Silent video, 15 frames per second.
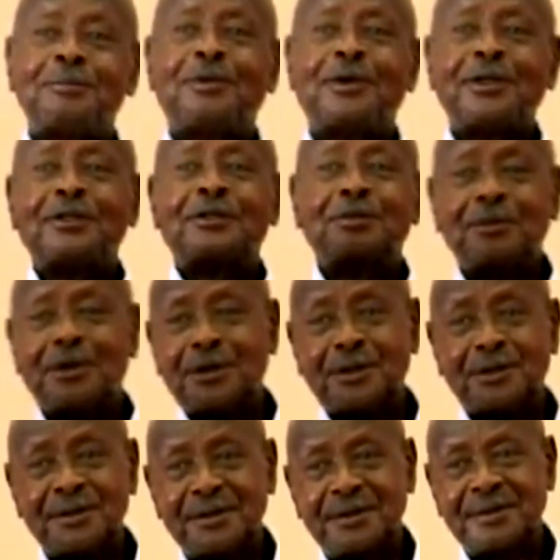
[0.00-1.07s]
you boil it
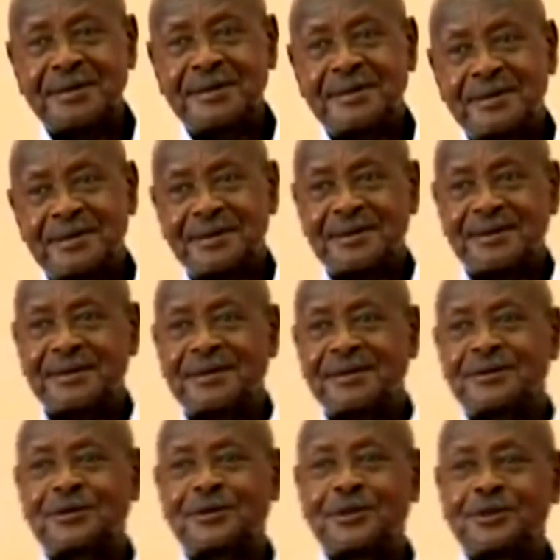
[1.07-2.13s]
more,
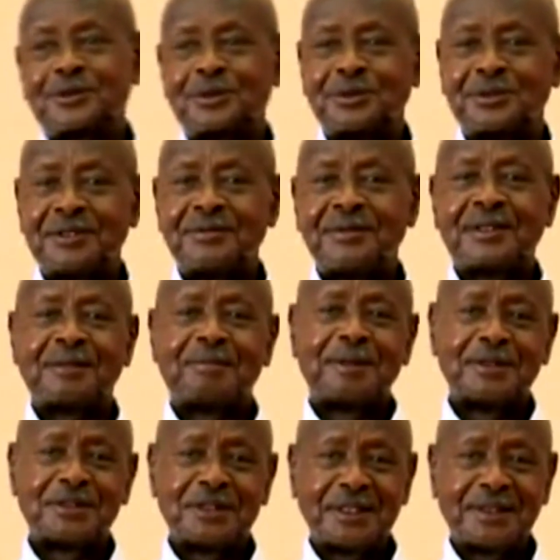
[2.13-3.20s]
it goes to
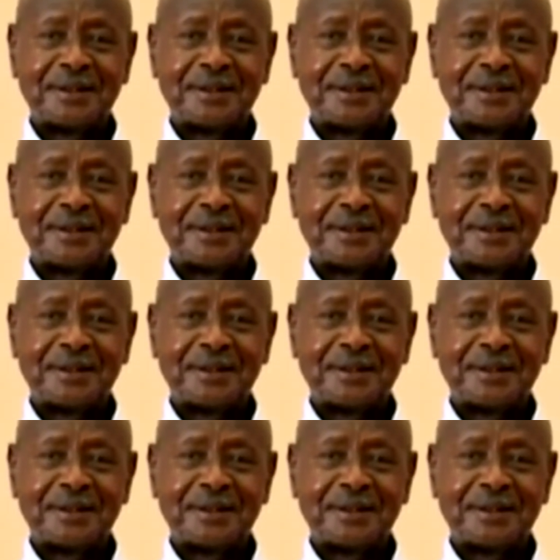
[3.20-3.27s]
70%,